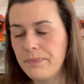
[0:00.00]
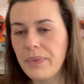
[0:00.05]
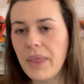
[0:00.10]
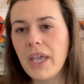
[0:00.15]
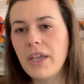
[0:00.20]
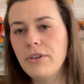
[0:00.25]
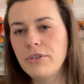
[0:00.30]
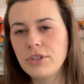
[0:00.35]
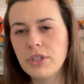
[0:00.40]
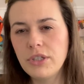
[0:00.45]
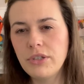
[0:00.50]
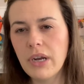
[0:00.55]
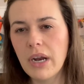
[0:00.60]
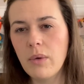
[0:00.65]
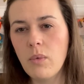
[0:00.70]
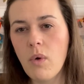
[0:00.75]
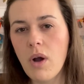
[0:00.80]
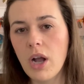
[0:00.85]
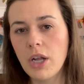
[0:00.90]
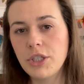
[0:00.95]
I usually try to
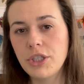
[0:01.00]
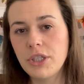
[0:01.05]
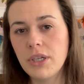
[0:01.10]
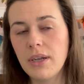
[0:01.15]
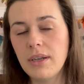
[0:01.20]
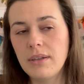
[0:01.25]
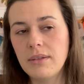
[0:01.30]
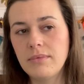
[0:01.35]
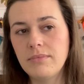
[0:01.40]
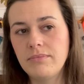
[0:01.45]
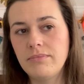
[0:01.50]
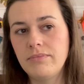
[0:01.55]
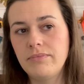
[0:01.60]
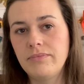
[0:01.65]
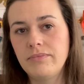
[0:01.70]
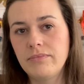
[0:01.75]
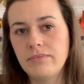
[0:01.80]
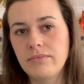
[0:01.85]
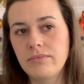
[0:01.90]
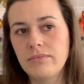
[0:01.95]
watch
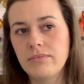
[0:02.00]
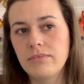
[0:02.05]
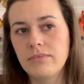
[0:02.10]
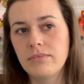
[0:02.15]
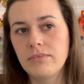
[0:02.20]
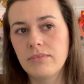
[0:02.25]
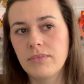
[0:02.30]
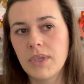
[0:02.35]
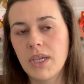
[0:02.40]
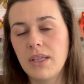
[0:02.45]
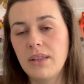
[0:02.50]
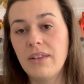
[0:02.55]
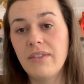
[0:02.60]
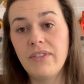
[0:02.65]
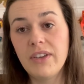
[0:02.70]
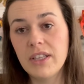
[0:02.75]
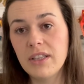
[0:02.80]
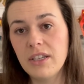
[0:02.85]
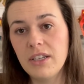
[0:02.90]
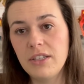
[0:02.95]
The
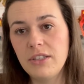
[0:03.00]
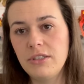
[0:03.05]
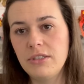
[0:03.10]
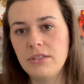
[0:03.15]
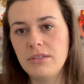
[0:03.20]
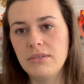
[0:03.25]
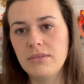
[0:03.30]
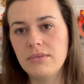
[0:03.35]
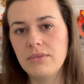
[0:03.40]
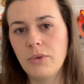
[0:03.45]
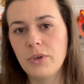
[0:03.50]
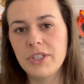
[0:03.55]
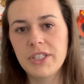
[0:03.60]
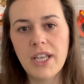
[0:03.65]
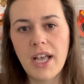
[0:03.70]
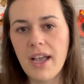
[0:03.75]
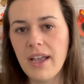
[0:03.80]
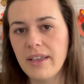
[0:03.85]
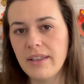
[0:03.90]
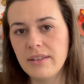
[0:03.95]
Village or
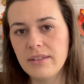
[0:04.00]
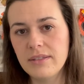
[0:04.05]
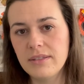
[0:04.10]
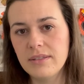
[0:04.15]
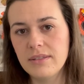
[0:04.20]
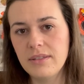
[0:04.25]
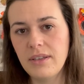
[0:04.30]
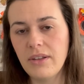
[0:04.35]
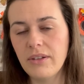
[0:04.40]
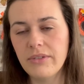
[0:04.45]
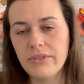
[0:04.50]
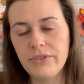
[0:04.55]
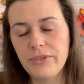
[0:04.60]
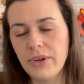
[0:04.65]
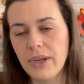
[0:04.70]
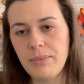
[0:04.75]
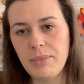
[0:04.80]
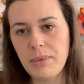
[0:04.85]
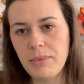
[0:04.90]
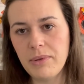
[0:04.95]
Signs, you know,
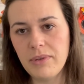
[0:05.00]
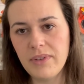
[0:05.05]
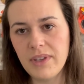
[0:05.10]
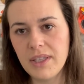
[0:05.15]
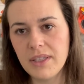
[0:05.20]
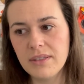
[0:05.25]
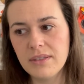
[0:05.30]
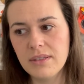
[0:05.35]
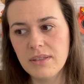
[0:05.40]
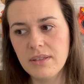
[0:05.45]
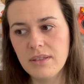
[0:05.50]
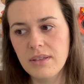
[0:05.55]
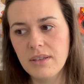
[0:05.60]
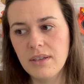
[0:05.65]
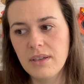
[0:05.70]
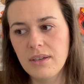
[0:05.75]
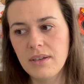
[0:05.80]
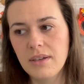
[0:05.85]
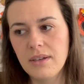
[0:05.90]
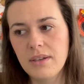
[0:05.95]
creepy movies.
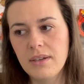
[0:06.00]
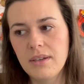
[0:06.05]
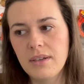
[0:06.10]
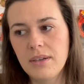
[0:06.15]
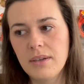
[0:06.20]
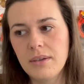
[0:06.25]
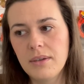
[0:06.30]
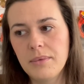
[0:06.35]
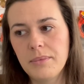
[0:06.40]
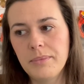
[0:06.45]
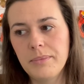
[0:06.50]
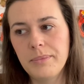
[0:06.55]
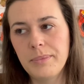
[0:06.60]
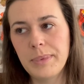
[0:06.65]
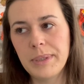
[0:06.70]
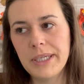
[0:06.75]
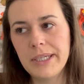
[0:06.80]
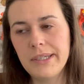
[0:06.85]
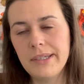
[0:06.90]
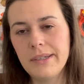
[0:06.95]

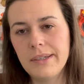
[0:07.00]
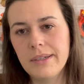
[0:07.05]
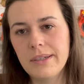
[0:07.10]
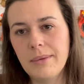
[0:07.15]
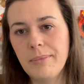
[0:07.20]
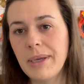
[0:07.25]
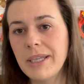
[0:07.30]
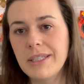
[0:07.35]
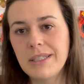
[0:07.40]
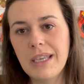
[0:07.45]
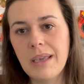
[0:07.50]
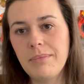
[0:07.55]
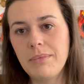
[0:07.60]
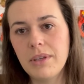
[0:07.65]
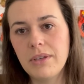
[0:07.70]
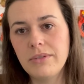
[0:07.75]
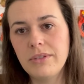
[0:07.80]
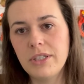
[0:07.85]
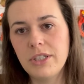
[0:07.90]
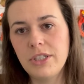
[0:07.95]
But I might skip
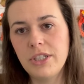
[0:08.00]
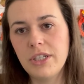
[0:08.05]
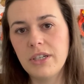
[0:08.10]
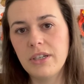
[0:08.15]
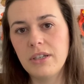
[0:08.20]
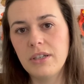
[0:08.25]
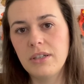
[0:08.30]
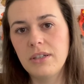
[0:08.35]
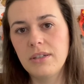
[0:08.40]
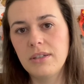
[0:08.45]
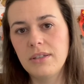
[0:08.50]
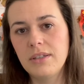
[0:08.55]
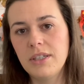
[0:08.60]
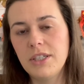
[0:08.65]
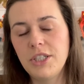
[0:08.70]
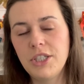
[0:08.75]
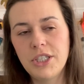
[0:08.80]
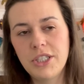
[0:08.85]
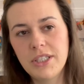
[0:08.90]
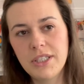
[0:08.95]
those this year
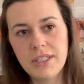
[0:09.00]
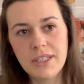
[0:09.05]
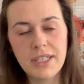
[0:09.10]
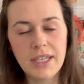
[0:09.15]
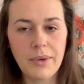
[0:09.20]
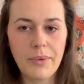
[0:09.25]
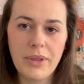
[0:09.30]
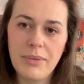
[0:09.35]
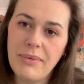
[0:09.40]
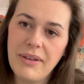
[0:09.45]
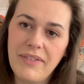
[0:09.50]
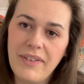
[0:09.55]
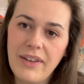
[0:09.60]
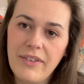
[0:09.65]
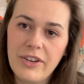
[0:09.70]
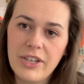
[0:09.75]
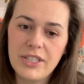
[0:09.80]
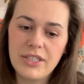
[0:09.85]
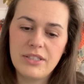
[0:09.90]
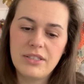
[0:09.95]
and just stick with my
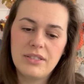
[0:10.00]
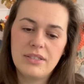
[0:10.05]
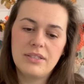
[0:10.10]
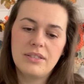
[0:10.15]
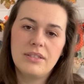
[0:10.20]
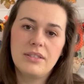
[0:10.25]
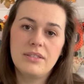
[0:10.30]
favorites.